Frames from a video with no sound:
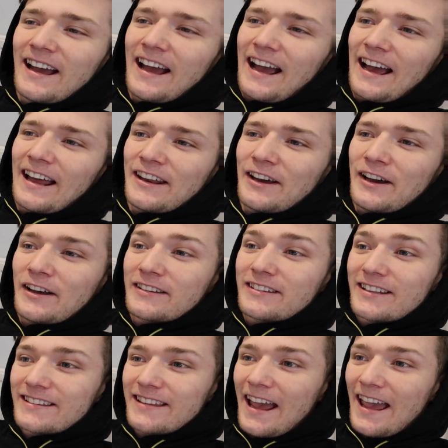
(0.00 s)
And
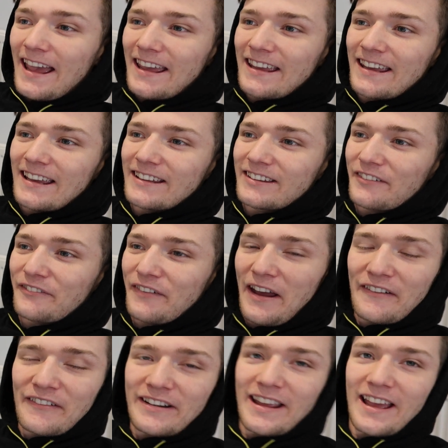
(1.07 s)
today is a
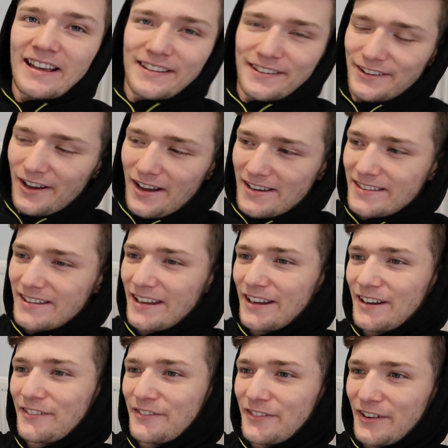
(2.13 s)
very
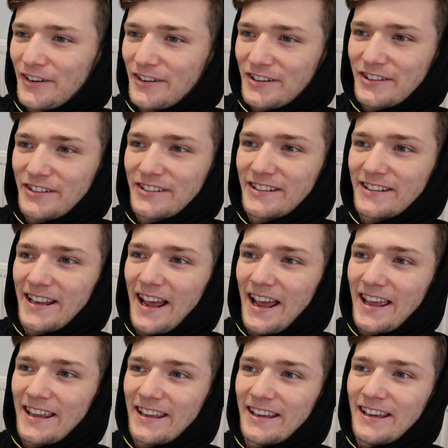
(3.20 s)
exciting vlog. So
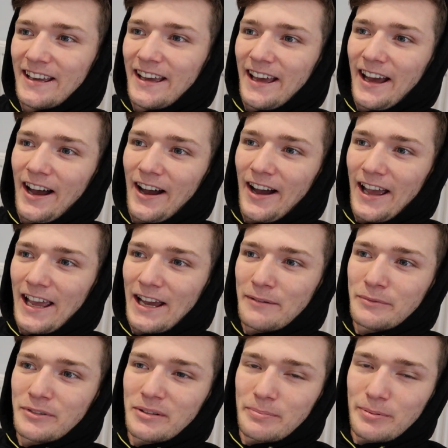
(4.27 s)
today, I
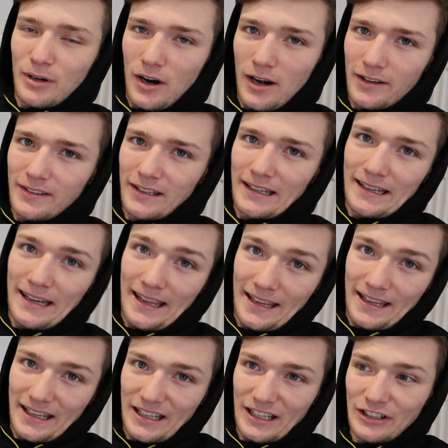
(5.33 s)
am surprising
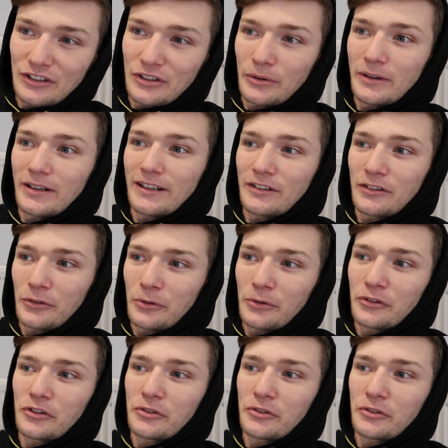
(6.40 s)
Nee to a little